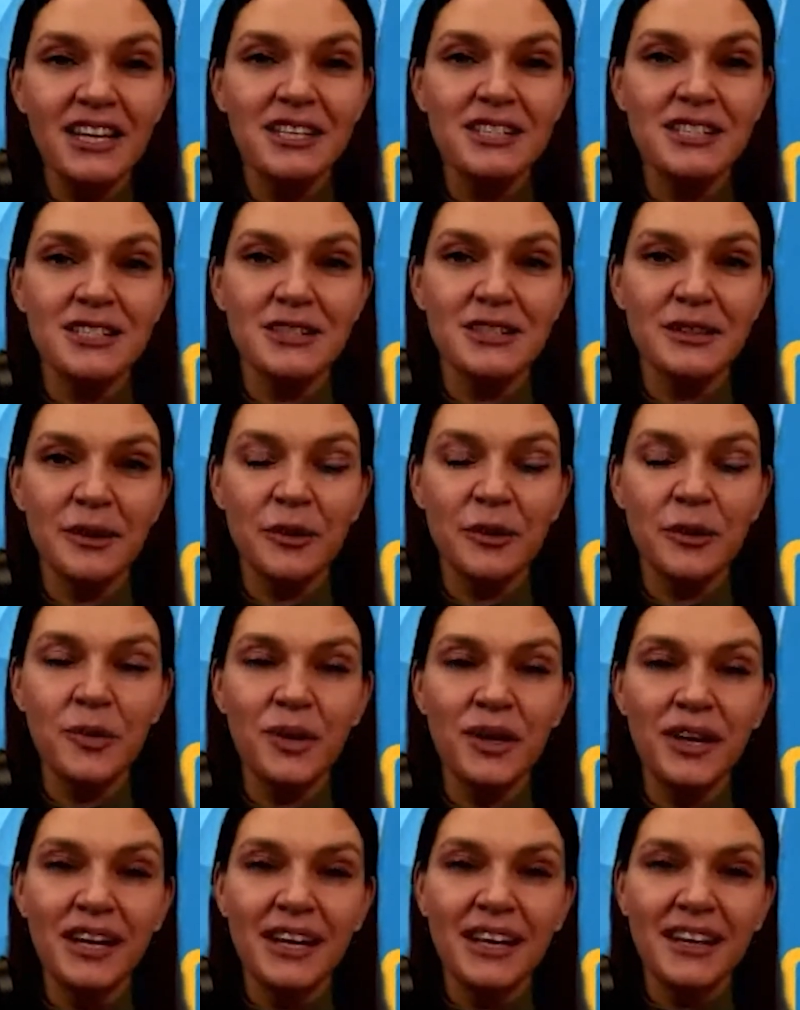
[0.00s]

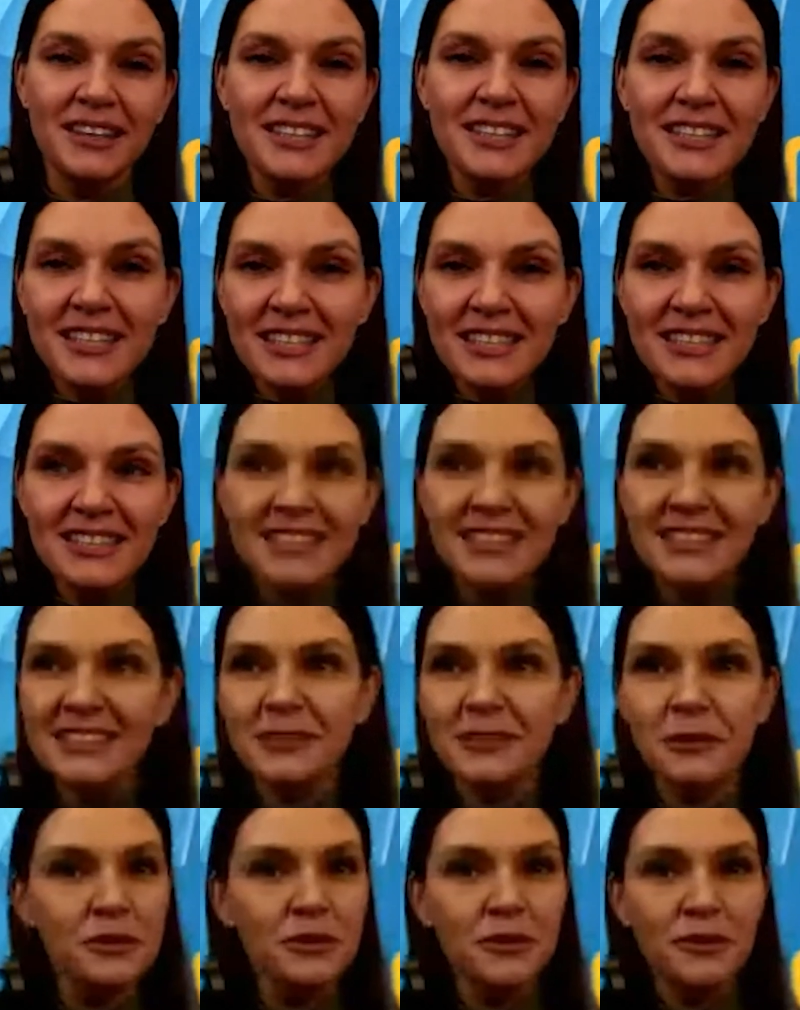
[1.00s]
So this is
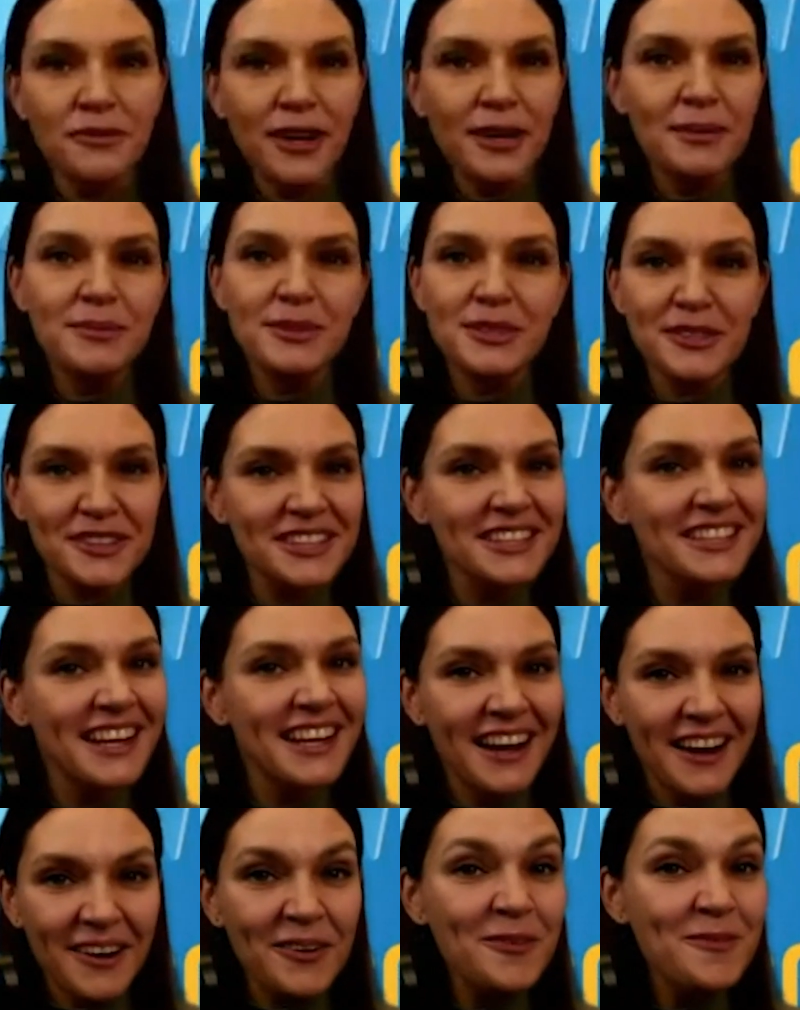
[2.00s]
sort of I'm doing
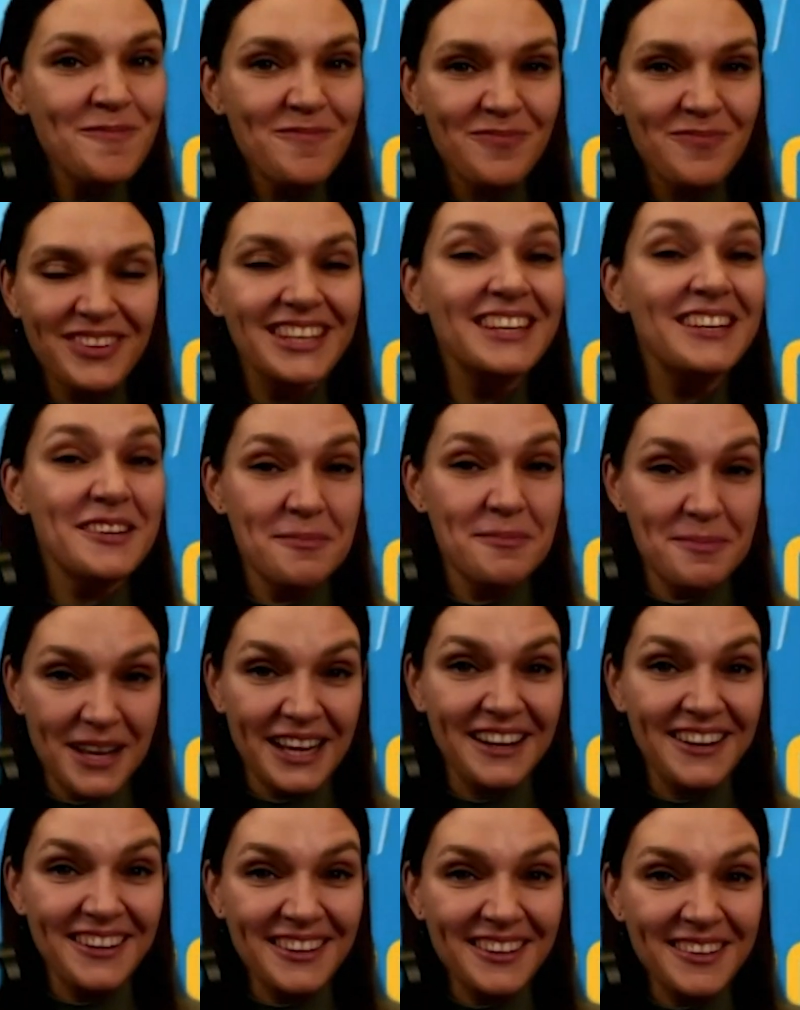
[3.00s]
now in
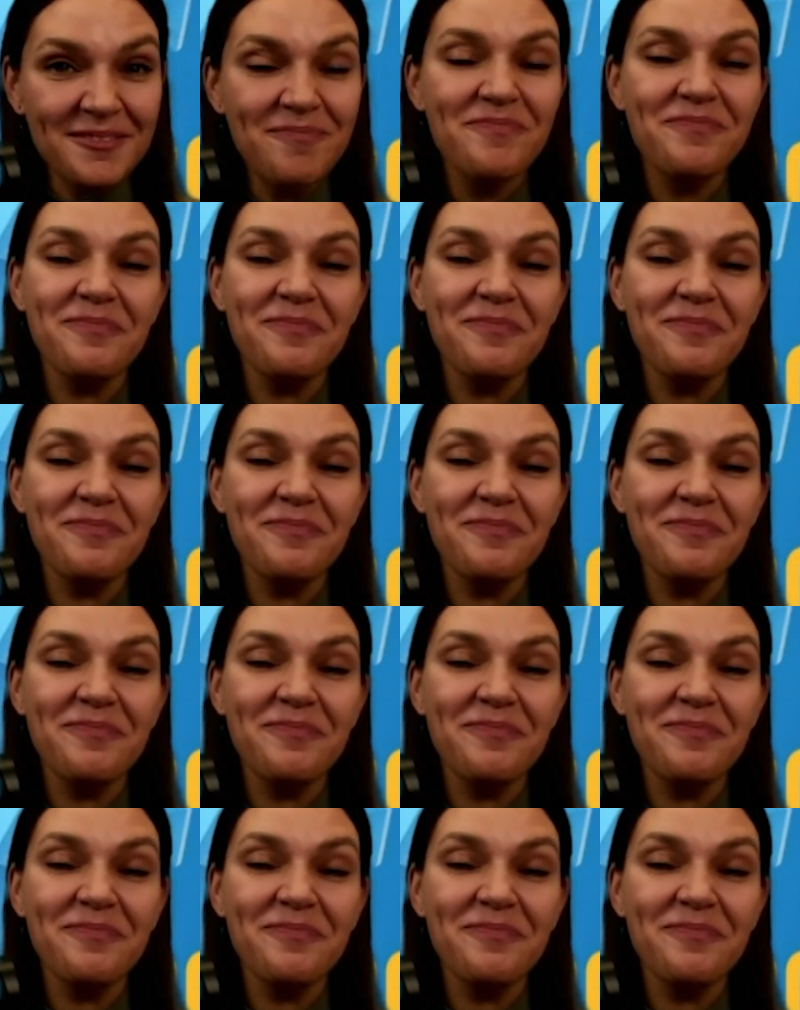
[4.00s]
email,